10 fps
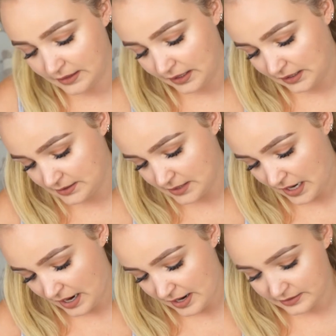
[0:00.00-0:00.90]
these
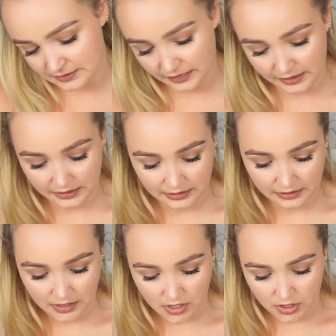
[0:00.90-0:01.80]
are
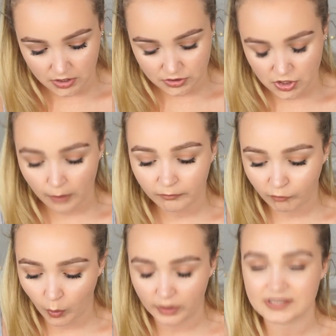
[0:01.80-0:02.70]
the Tom
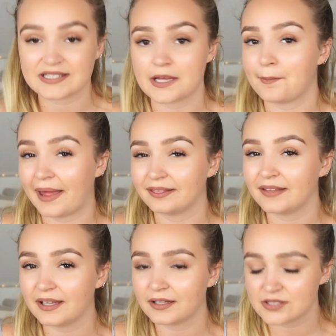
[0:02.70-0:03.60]
Ford
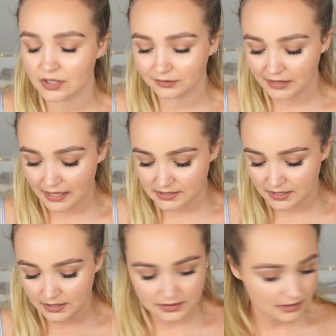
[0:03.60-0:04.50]
Samantha
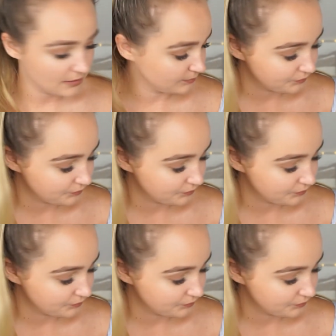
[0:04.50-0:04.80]
sunglasses.